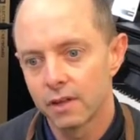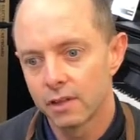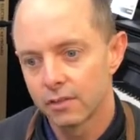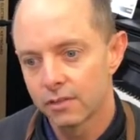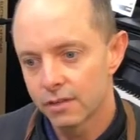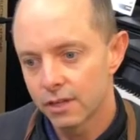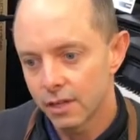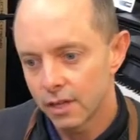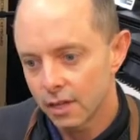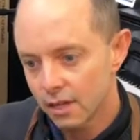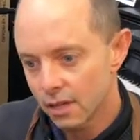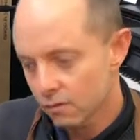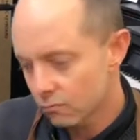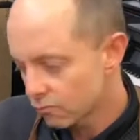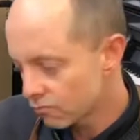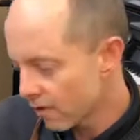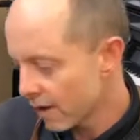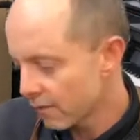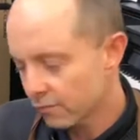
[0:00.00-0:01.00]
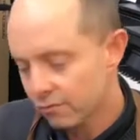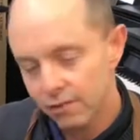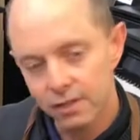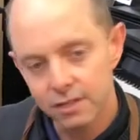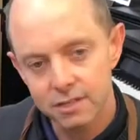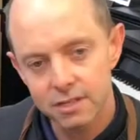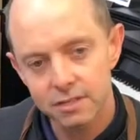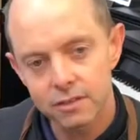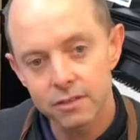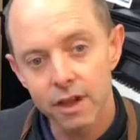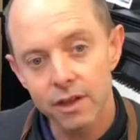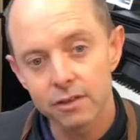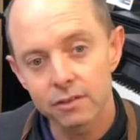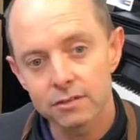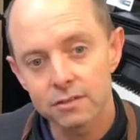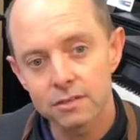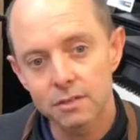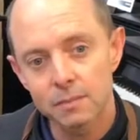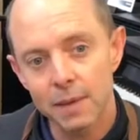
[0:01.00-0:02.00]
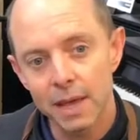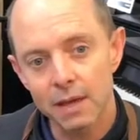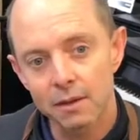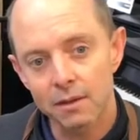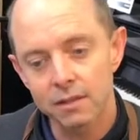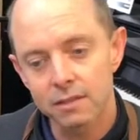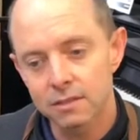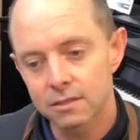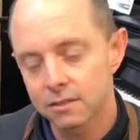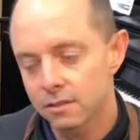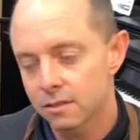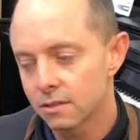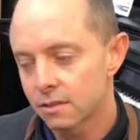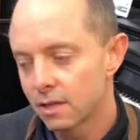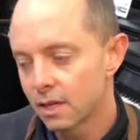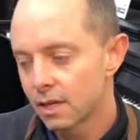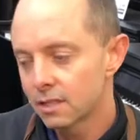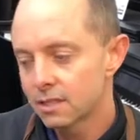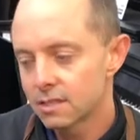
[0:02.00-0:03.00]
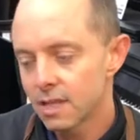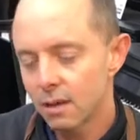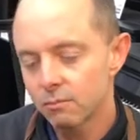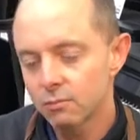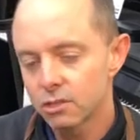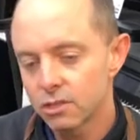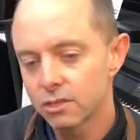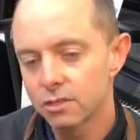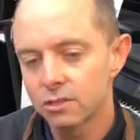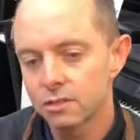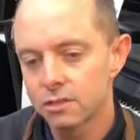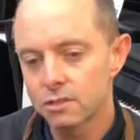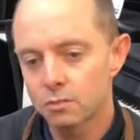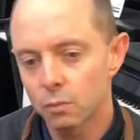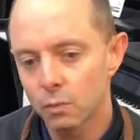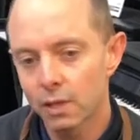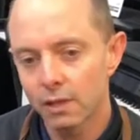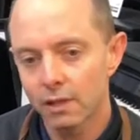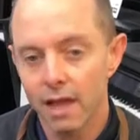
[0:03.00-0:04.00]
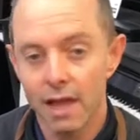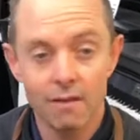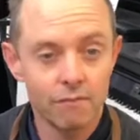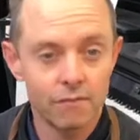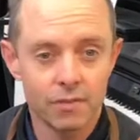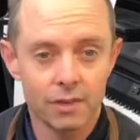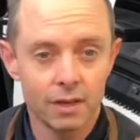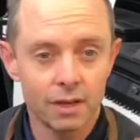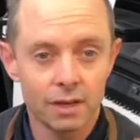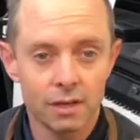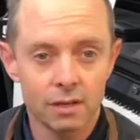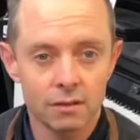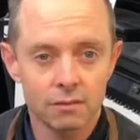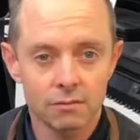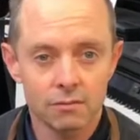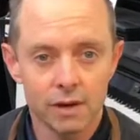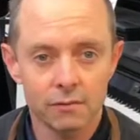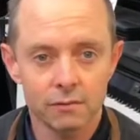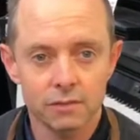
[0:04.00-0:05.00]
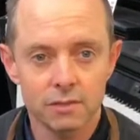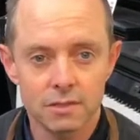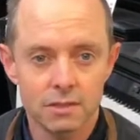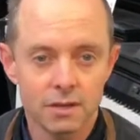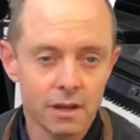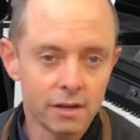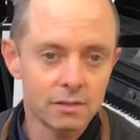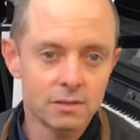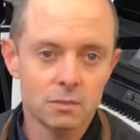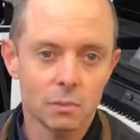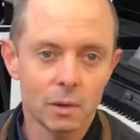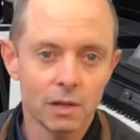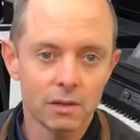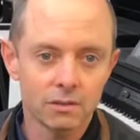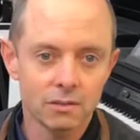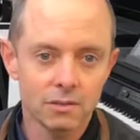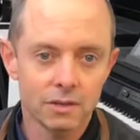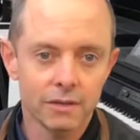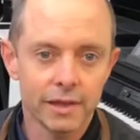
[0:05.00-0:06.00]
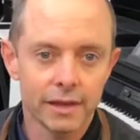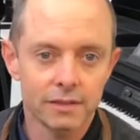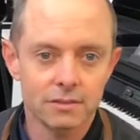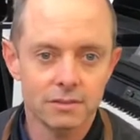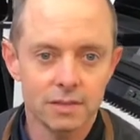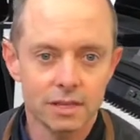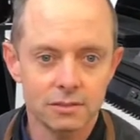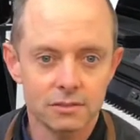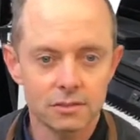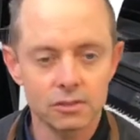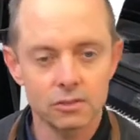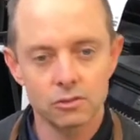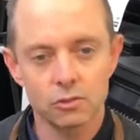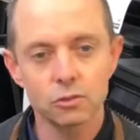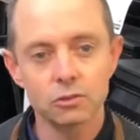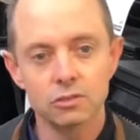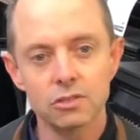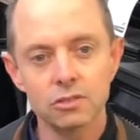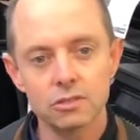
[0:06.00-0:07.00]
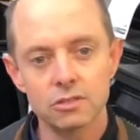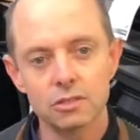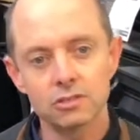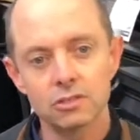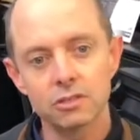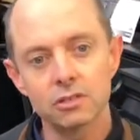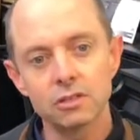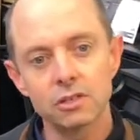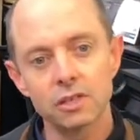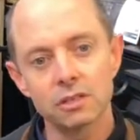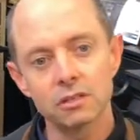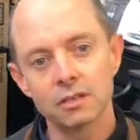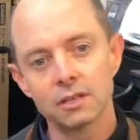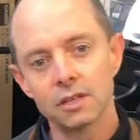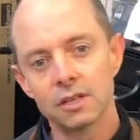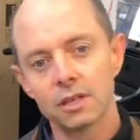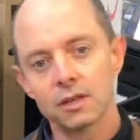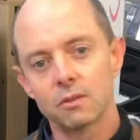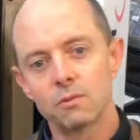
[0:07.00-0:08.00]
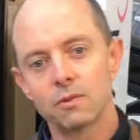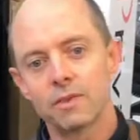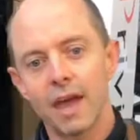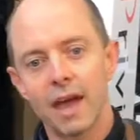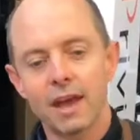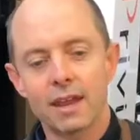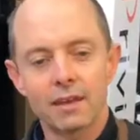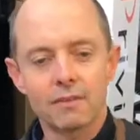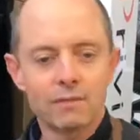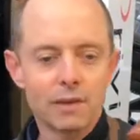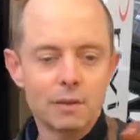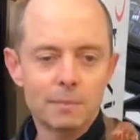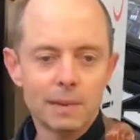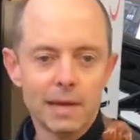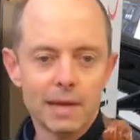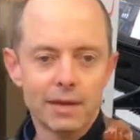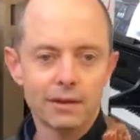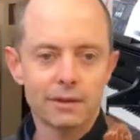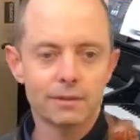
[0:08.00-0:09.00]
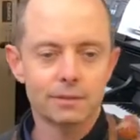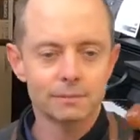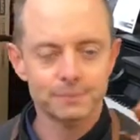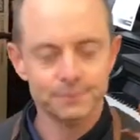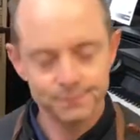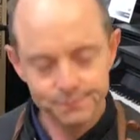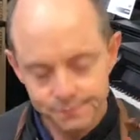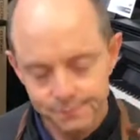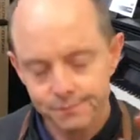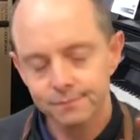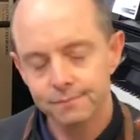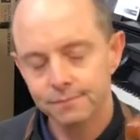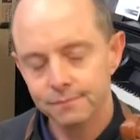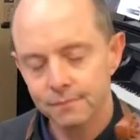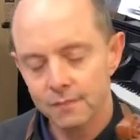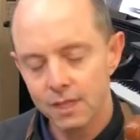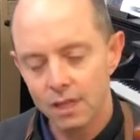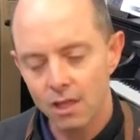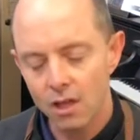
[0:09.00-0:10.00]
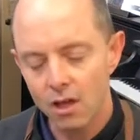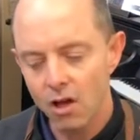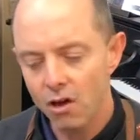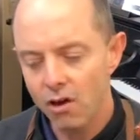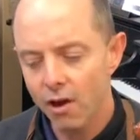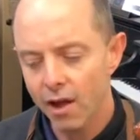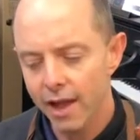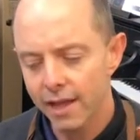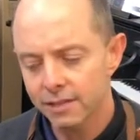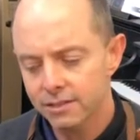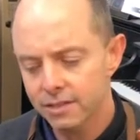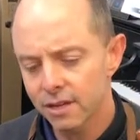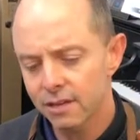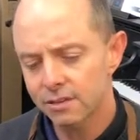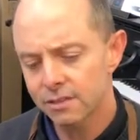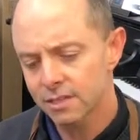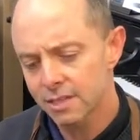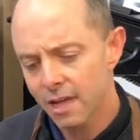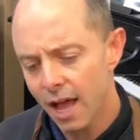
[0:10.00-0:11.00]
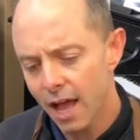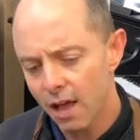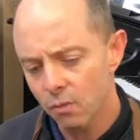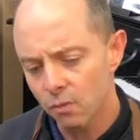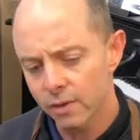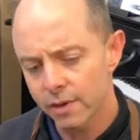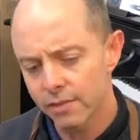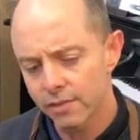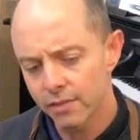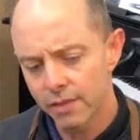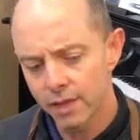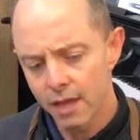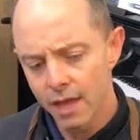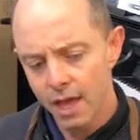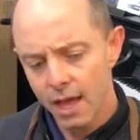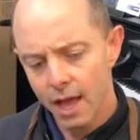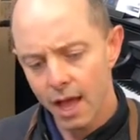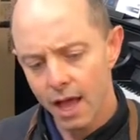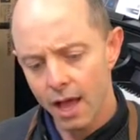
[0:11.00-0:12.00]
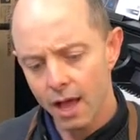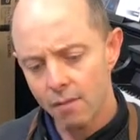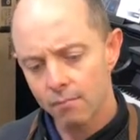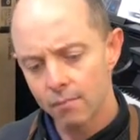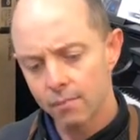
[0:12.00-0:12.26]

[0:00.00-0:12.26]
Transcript: the reference notes to be able to listen to. Some tuners will have the reference note as well, so that you could use a tuner without having a piano. Alright, so to start with, I